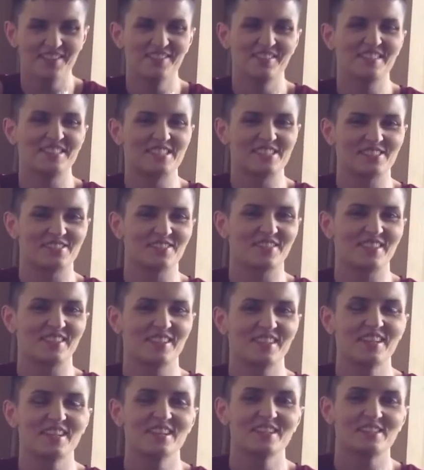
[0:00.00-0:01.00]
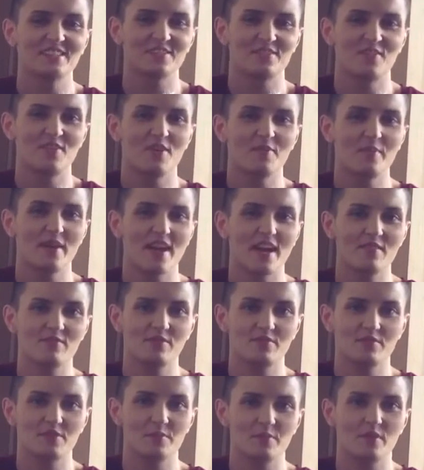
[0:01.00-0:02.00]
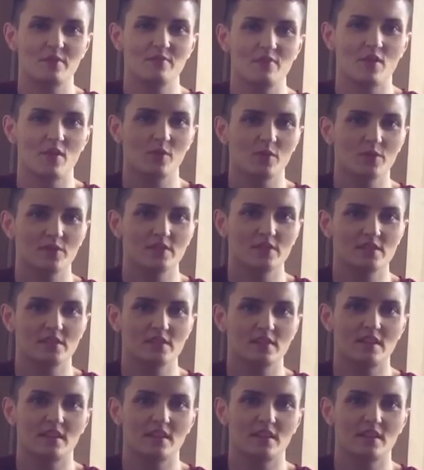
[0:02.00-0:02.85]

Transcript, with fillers: Only joking. So, all my alpha female followers,